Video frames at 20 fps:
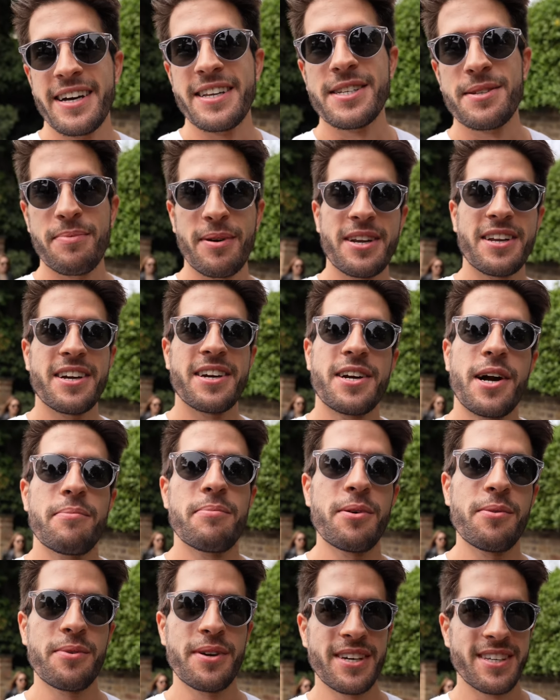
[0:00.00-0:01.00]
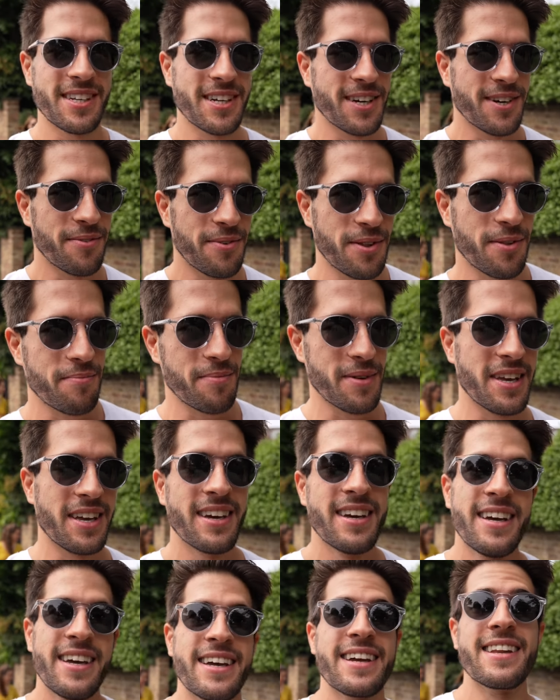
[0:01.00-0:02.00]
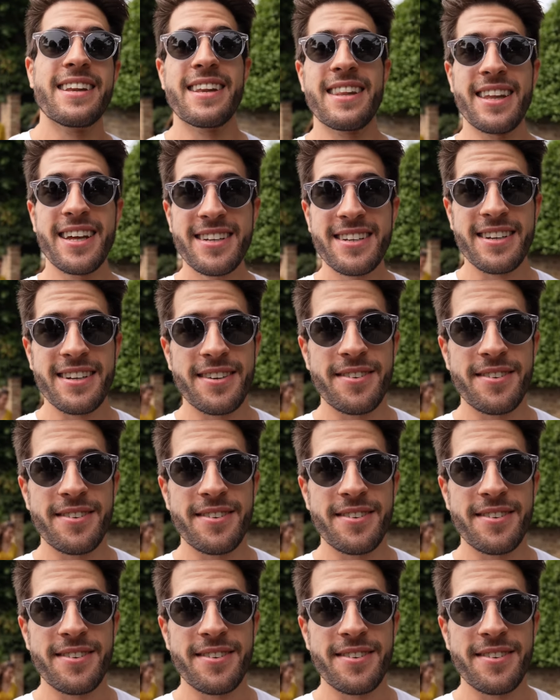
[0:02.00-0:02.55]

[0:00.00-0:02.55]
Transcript: and spending a couple weeks here with me in London.